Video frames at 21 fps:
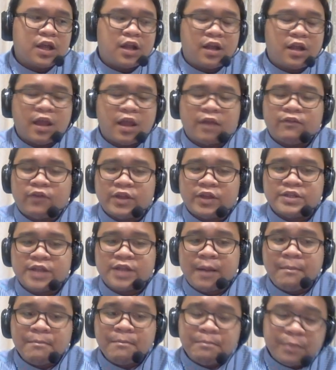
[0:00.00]
Like, for
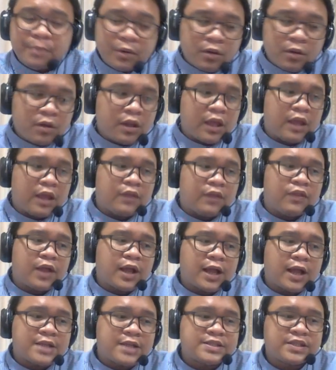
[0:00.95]
example, in the
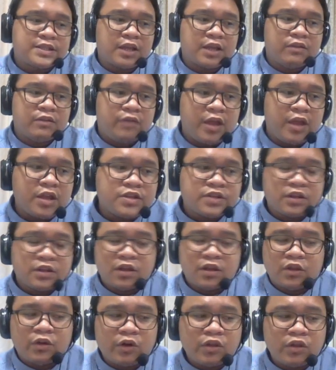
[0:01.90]
Cascade Range in
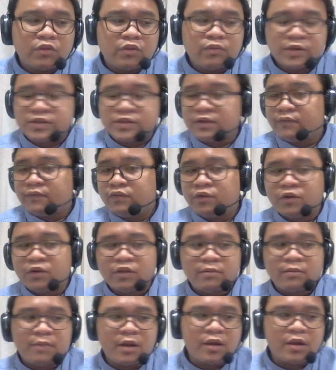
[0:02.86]
the northwest of North
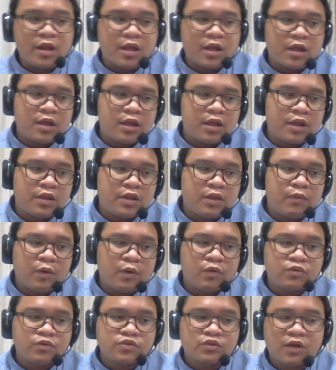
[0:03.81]
America, and then we
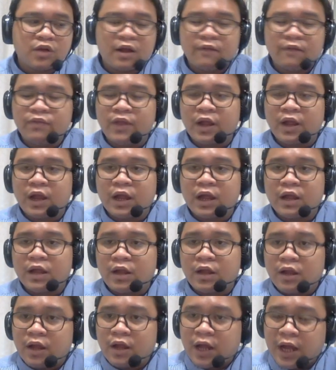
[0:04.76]
also have the
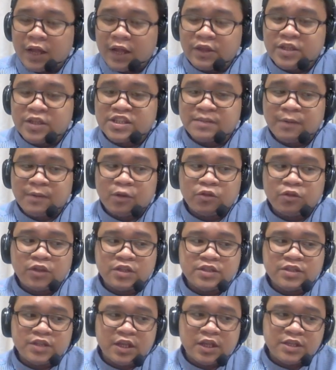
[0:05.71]
Andes
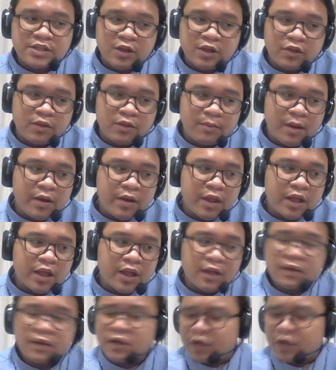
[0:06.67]
Mountains in South
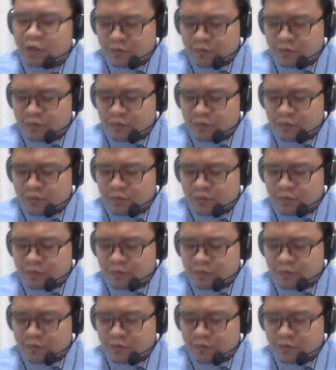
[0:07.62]
America.